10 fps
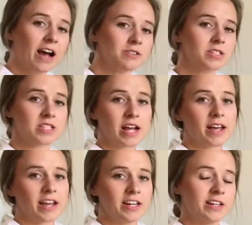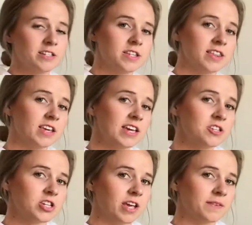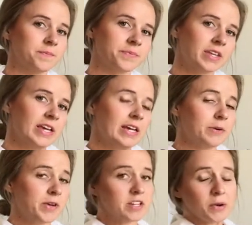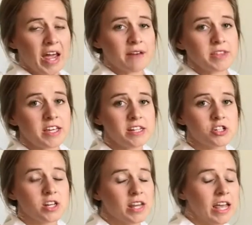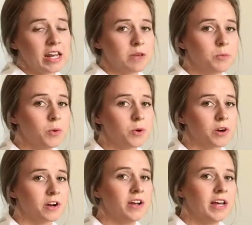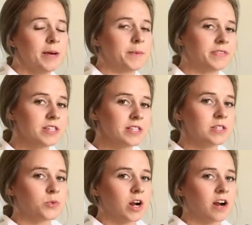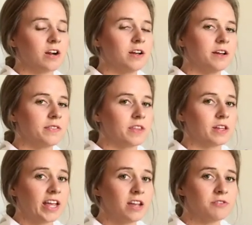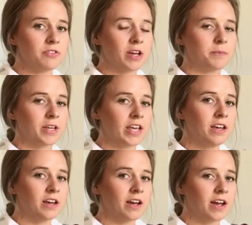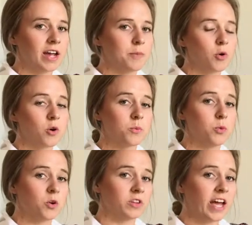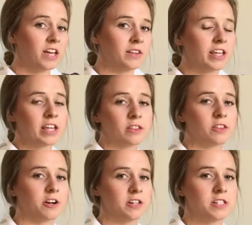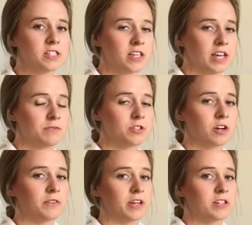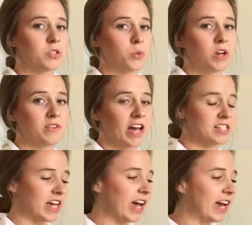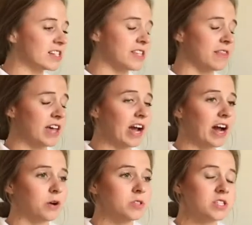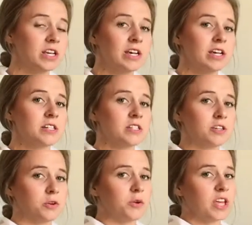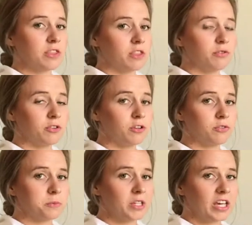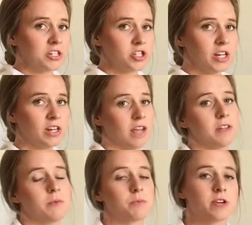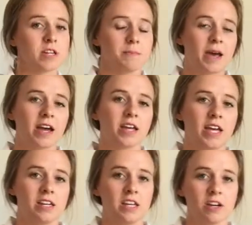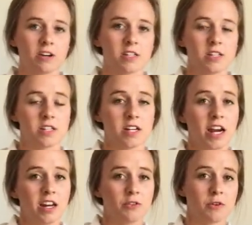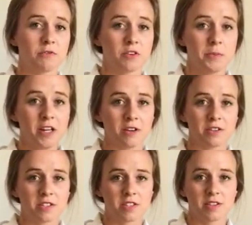outside to the kitchen. We don't have the kitchen anymore, but this is where the Land family, um, or more likely their enslaved servants, would have had to exit the house to get the food from the kitchen and then bring it back in here to the dining room for meals.